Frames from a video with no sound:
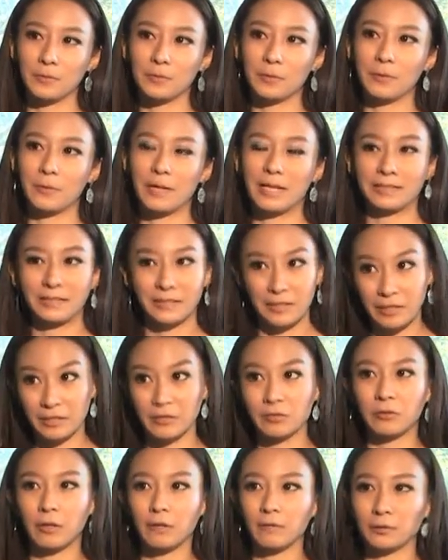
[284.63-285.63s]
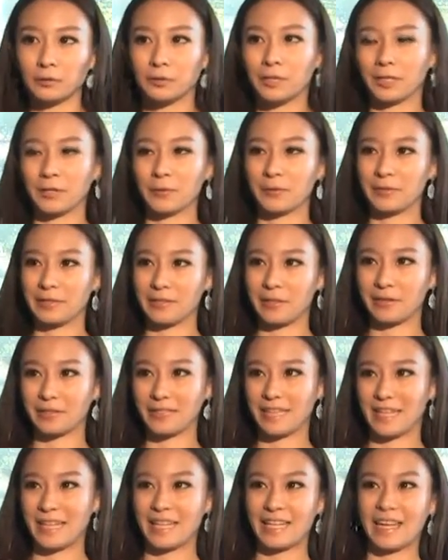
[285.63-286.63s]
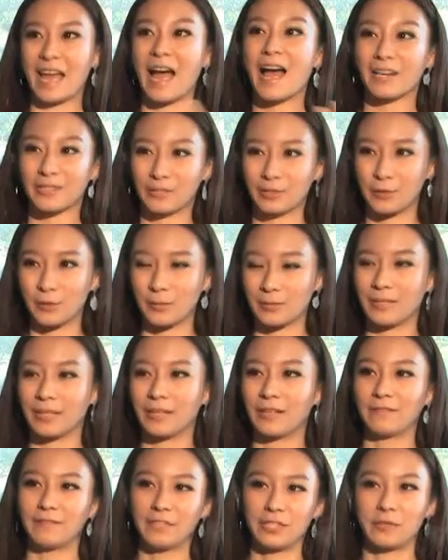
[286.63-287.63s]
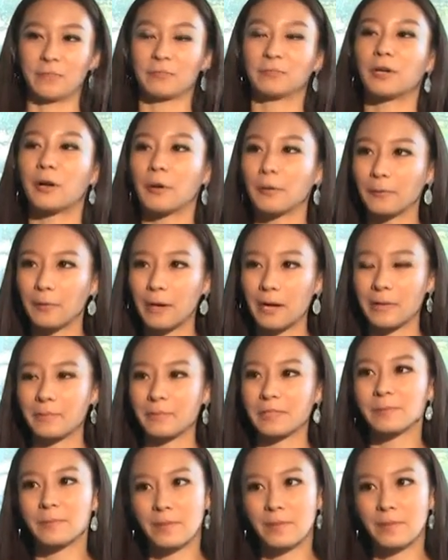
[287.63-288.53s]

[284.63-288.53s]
You know, as an iTravel Channel is not the actual television programs,